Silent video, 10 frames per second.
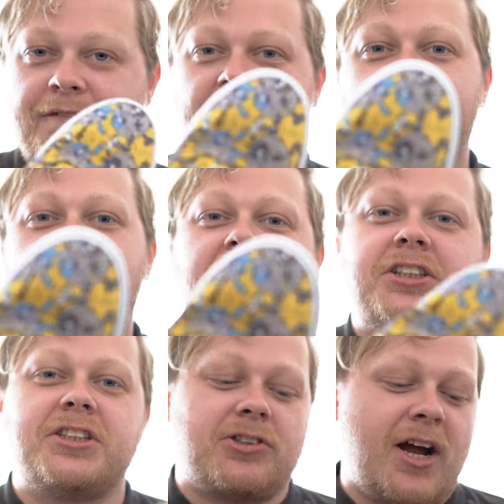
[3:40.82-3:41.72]
I figured the
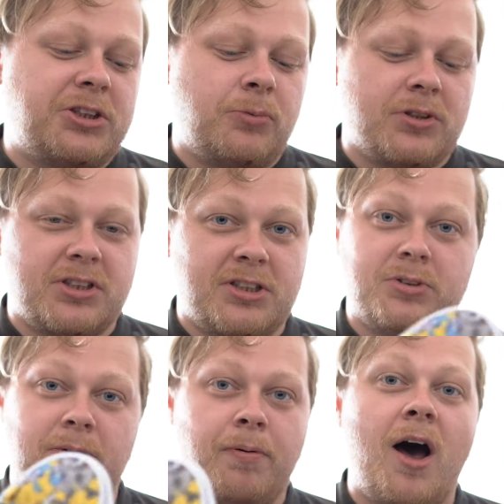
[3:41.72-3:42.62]
Itchy and Scratchy ones because it
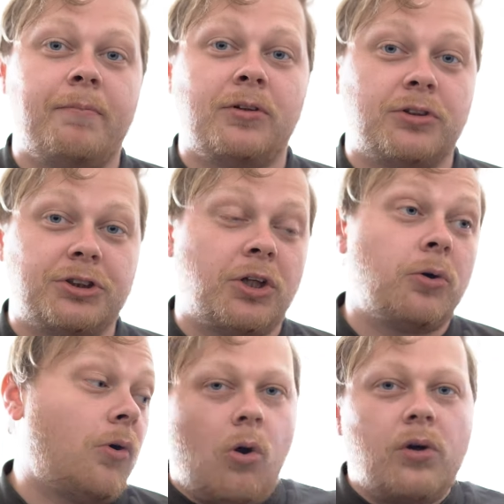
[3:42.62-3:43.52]
was the popular
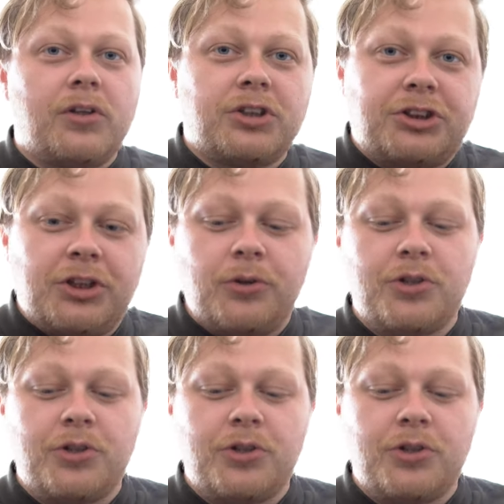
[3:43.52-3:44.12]
show on the show.